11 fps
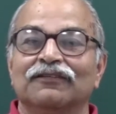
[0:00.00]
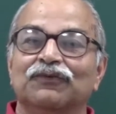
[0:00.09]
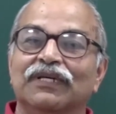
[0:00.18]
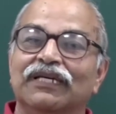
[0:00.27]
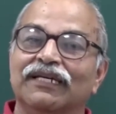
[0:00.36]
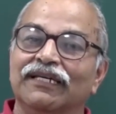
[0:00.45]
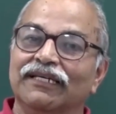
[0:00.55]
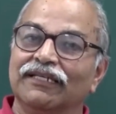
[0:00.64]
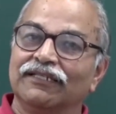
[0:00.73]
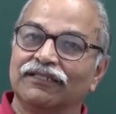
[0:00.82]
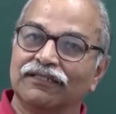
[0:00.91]

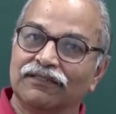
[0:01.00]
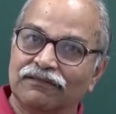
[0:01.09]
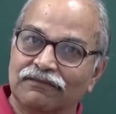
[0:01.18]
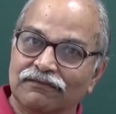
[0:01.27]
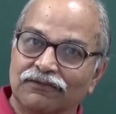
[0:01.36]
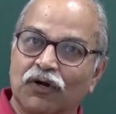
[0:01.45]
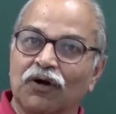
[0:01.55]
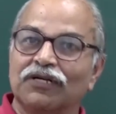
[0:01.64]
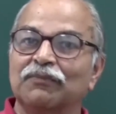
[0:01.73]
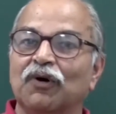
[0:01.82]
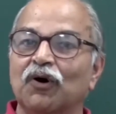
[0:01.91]
We
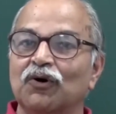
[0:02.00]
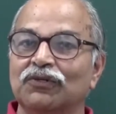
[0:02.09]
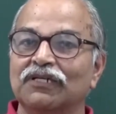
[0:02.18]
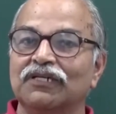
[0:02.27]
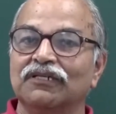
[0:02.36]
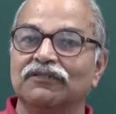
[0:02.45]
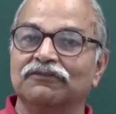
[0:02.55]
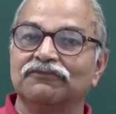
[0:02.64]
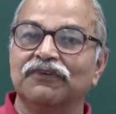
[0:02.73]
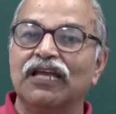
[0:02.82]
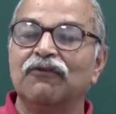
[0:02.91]
talked about
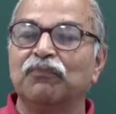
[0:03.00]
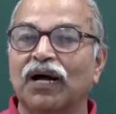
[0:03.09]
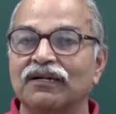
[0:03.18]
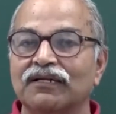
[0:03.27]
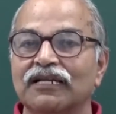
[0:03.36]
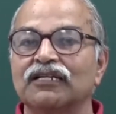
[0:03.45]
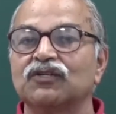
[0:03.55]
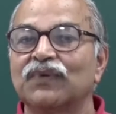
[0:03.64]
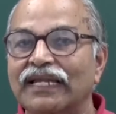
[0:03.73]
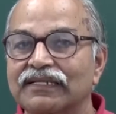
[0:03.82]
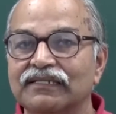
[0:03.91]
wave particle
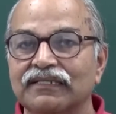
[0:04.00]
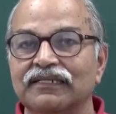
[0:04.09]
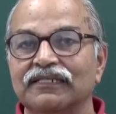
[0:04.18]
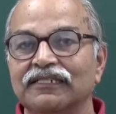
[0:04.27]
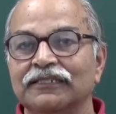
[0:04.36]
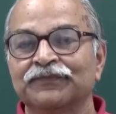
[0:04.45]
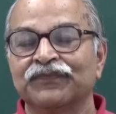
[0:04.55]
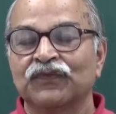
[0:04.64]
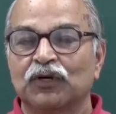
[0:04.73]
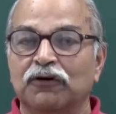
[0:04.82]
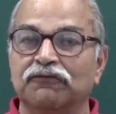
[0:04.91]
duality
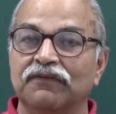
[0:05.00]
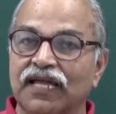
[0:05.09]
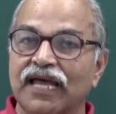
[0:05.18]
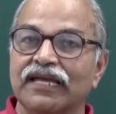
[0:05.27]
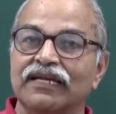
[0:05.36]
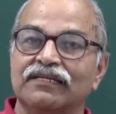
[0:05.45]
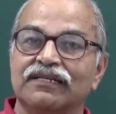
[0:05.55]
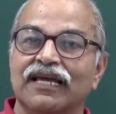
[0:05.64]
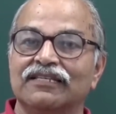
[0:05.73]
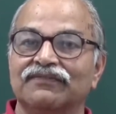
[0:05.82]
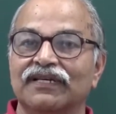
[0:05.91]
of light
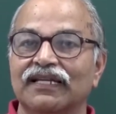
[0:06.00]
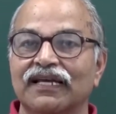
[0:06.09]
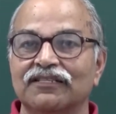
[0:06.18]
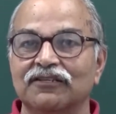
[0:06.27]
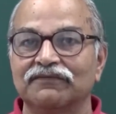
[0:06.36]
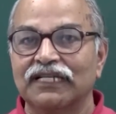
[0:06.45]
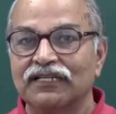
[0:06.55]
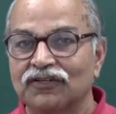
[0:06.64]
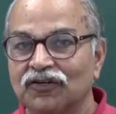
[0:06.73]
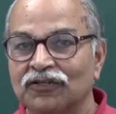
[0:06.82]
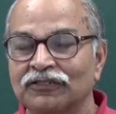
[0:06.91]
as well as of
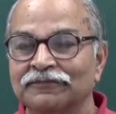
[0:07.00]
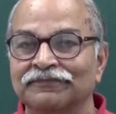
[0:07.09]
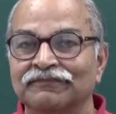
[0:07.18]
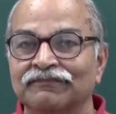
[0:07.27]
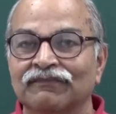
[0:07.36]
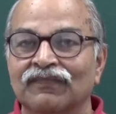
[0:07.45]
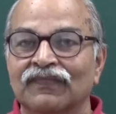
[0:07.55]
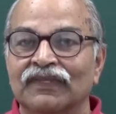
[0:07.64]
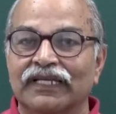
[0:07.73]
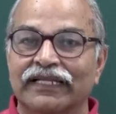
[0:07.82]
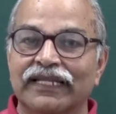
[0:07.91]
electron,
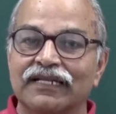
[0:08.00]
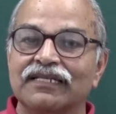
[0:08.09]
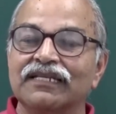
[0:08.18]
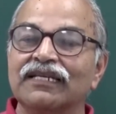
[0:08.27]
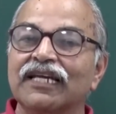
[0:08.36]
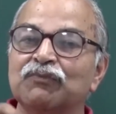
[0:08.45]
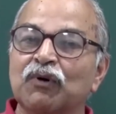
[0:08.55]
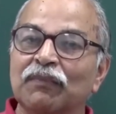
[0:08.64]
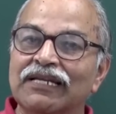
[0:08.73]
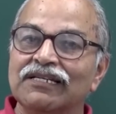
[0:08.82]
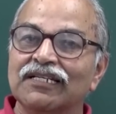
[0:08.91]
the energy and
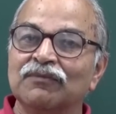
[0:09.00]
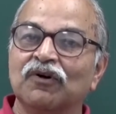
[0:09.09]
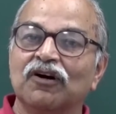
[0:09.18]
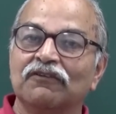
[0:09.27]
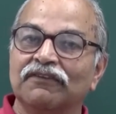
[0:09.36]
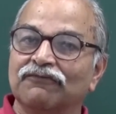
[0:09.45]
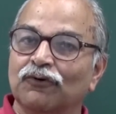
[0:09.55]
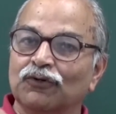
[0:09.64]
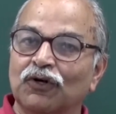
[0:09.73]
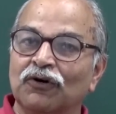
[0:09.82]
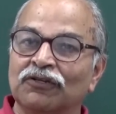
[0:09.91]
momentum of a
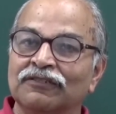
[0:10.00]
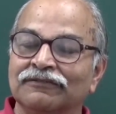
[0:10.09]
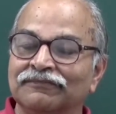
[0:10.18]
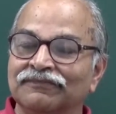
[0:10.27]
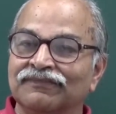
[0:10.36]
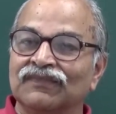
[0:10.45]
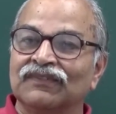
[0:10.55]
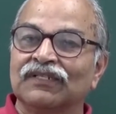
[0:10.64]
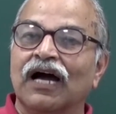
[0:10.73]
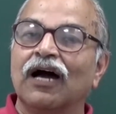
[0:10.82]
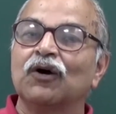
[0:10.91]
photon,
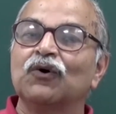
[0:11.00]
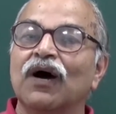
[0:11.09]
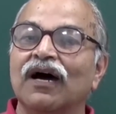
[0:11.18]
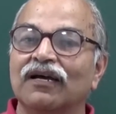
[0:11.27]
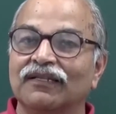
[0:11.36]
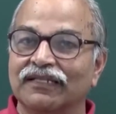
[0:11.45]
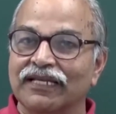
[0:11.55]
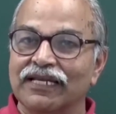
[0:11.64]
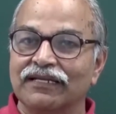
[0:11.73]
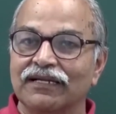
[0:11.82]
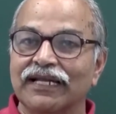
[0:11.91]
how are
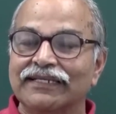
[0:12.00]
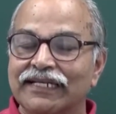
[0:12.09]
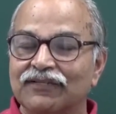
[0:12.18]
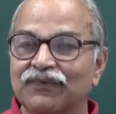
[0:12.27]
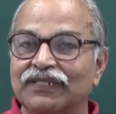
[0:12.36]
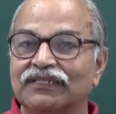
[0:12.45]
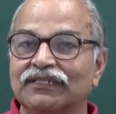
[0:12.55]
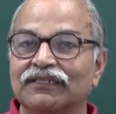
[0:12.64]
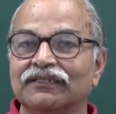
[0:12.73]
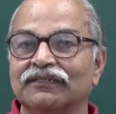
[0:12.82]
they related with